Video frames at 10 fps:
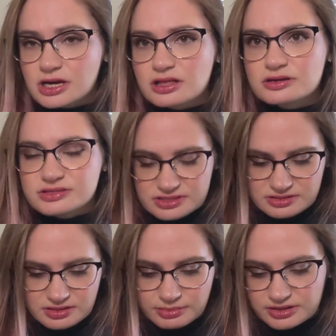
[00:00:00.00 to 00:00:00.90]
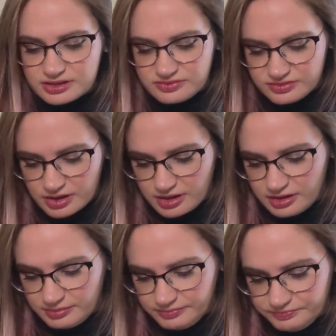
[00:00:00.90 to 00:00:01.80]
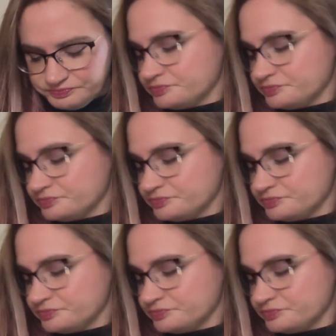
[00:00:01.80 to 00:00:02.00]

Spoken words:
colors, I believe. I